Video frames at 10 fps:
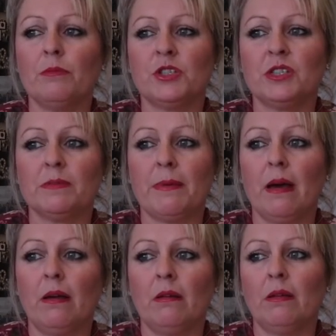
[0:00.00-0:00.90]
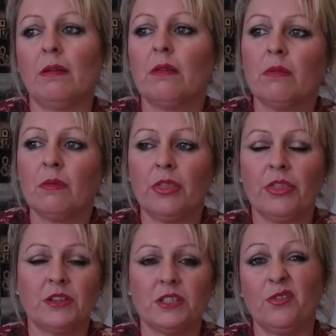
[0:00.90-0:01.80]
which is about
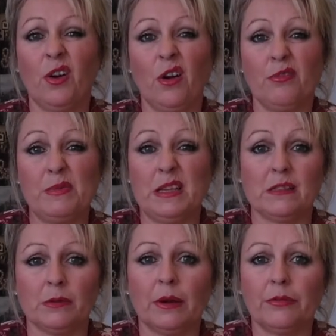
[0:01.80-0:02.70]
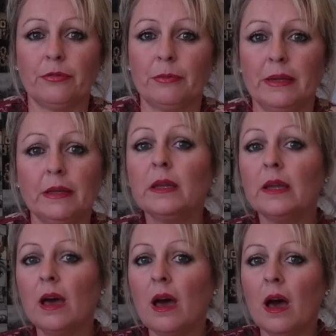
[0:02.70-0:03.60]
35 minutes away from me,
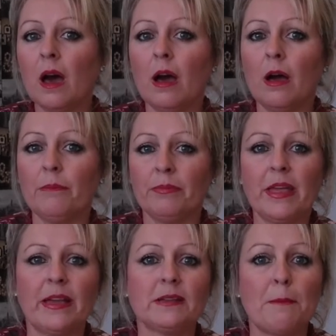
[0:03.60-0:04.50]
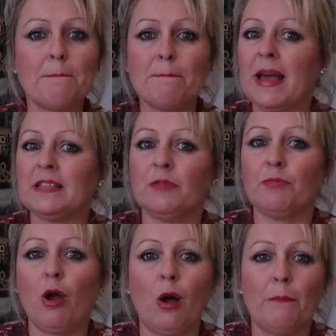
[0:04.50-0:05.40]
there is a massive
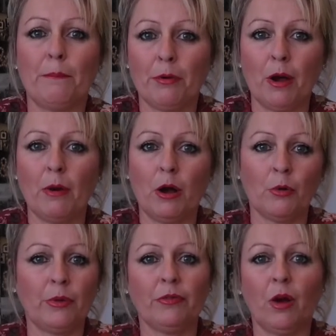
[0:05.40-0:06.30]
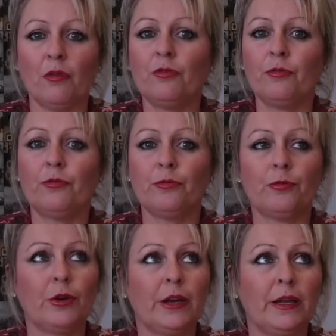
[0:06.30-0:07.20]
Primark with like
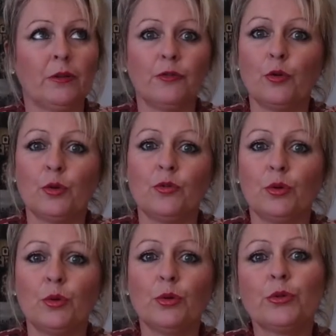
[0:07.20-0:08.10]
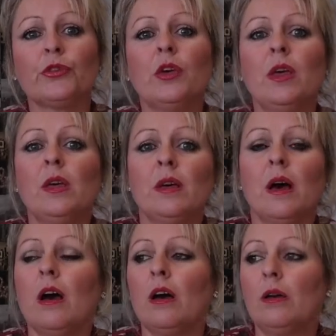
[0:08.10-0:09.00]
3 or 4 floors,
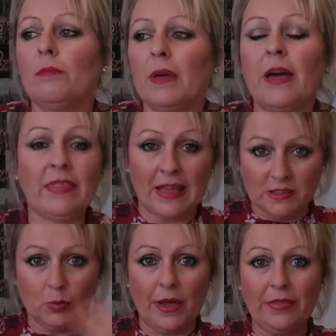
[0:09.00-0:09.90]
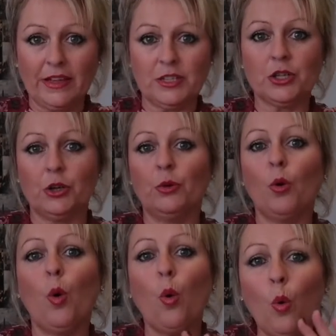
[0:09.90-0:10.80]
and that's where they
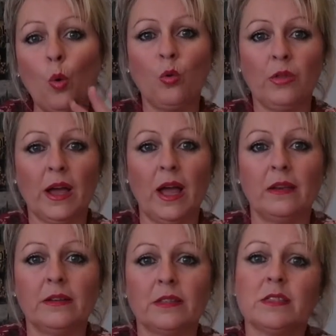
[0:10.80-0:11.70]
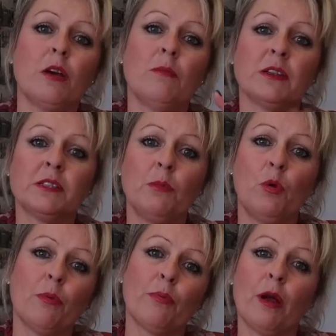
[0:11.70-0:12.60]
do all the colours. So my
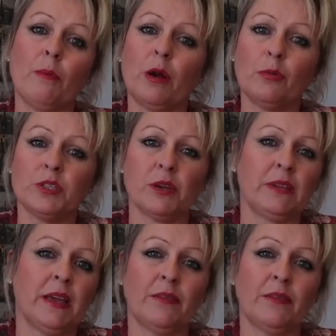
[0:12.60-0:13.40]
smaller Primark would only